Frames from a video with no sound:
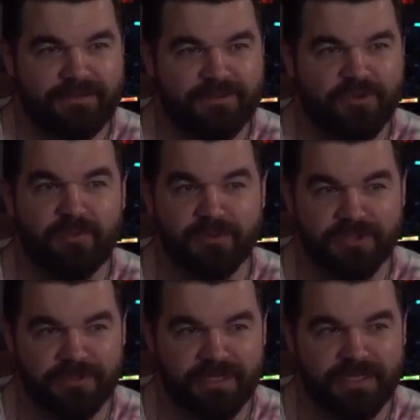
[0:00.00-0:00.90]

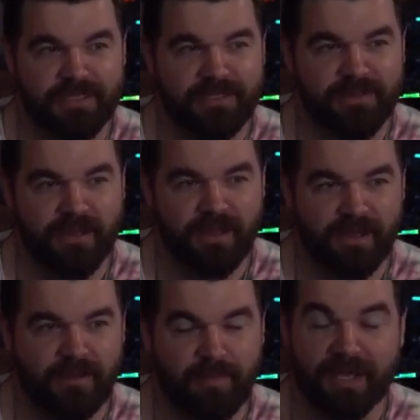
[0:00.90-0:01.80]
troubleshooting
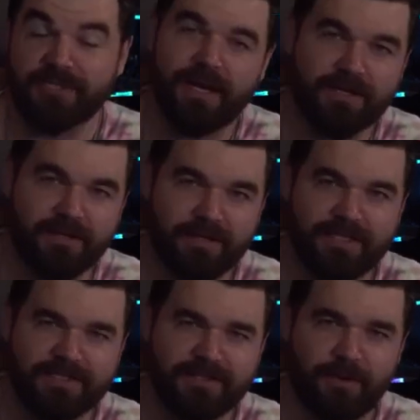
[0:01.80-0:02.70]
by trying to
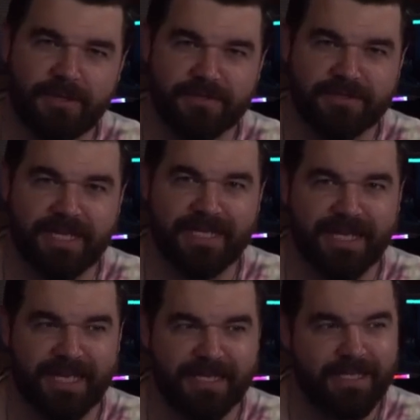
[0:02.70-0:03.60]
install Windows 10
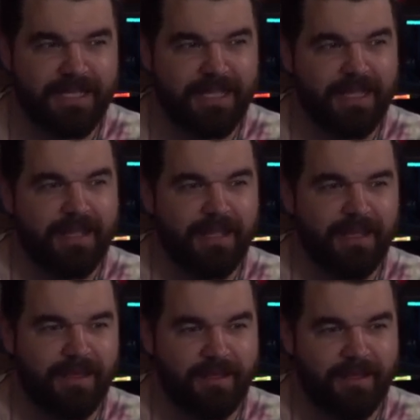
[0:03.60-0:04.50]
again.
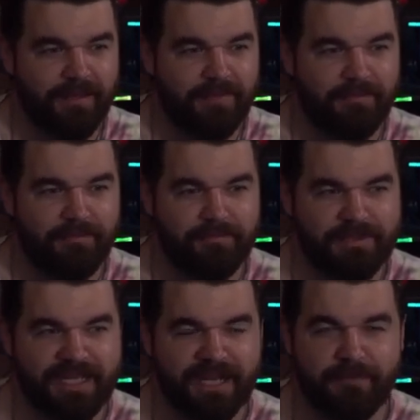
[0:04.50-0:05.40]

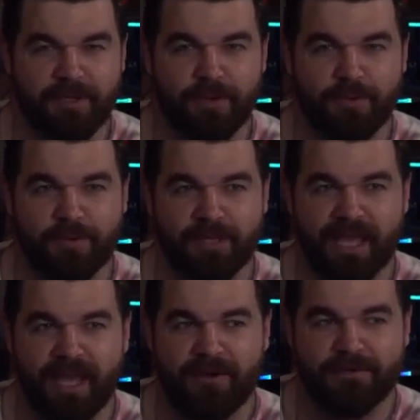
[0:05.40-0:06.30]
Set up a local
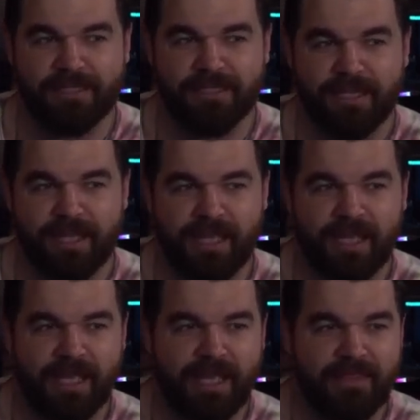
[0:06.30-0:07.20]
account.
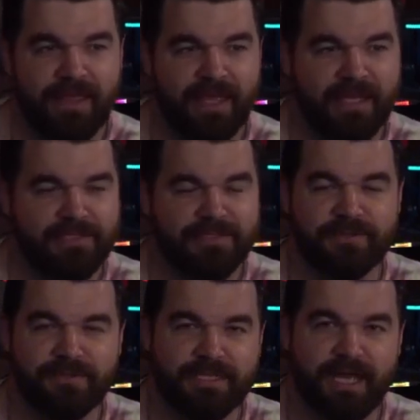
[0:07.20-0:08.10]
And then as
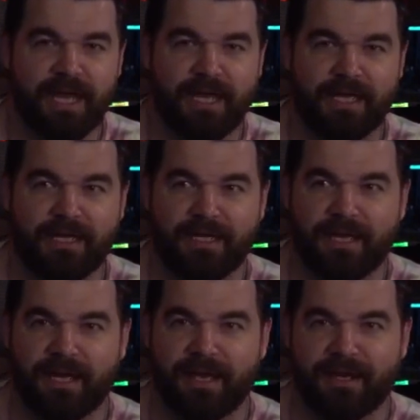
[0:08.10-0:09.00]
soon as I
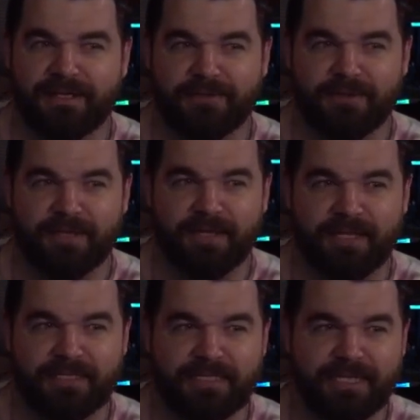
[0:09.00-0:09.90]
got into it,
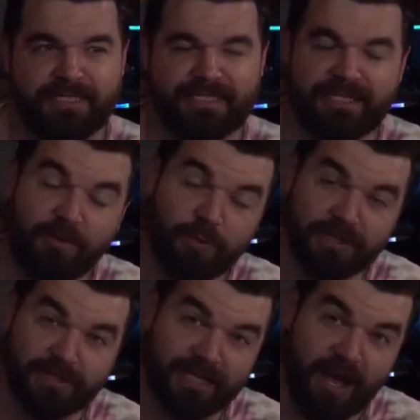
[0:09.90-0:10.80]
it would
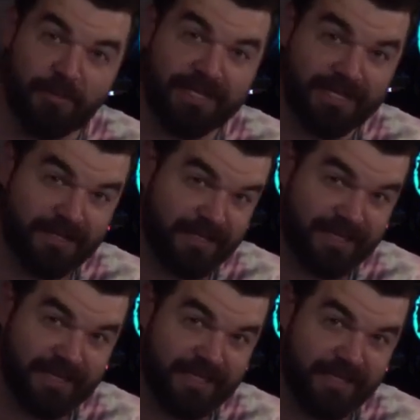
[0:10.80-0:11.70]
allow me to
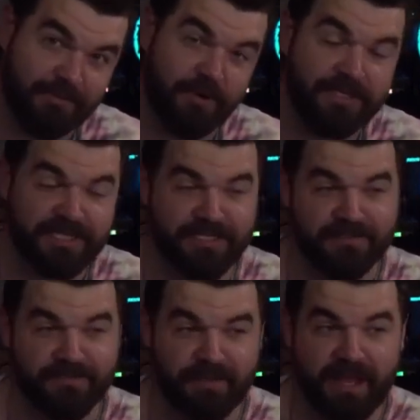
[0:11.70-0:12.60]
delete the
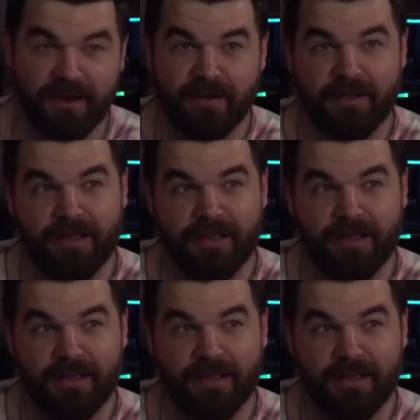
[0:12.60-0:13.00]
partitions from there,